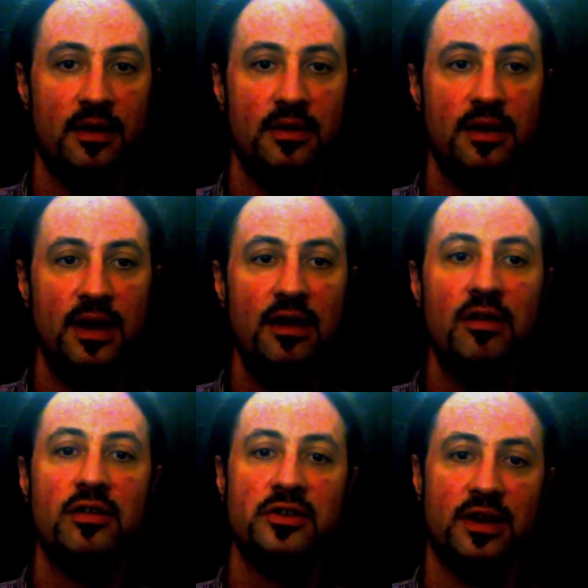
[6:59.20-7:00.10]
In a
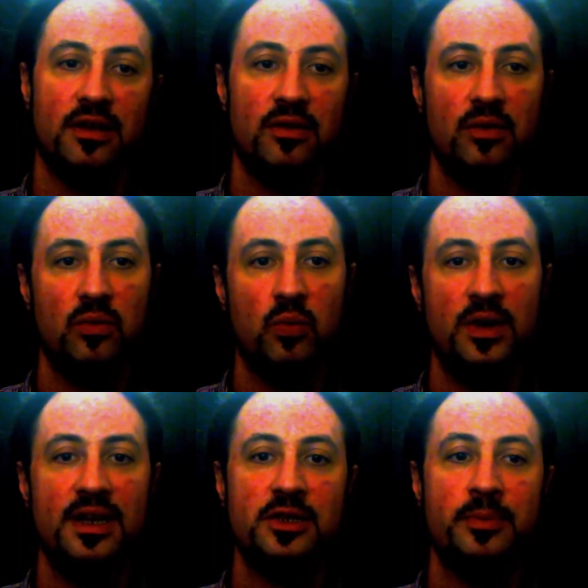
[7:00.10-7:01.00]
nutshell, we
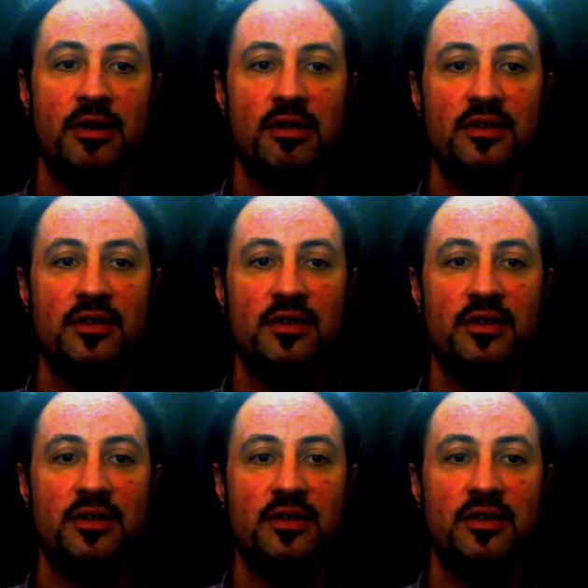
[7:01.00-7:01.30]
experience